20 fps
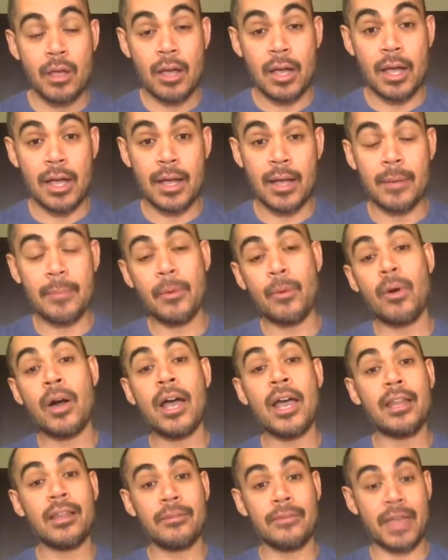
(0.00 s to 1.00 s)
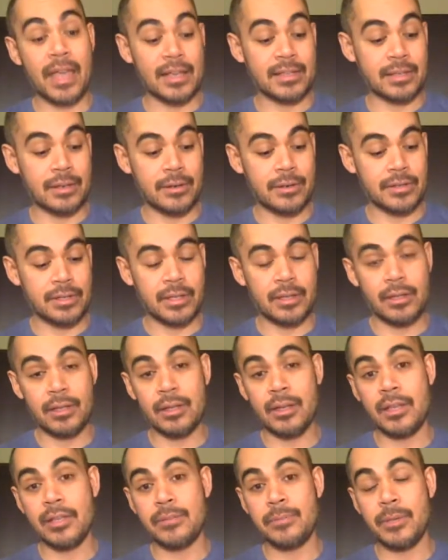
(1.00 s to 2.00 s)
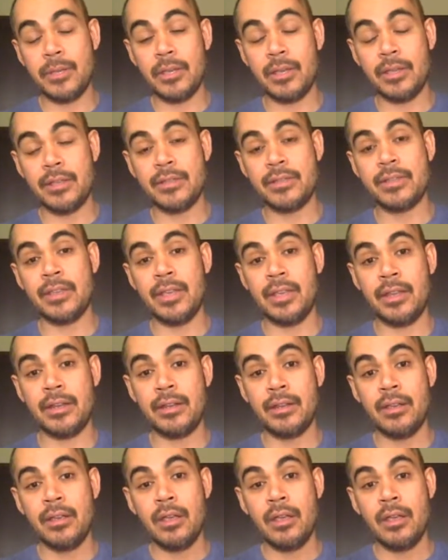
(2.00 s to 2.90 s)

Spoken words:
And why I love cast iron skillet is because it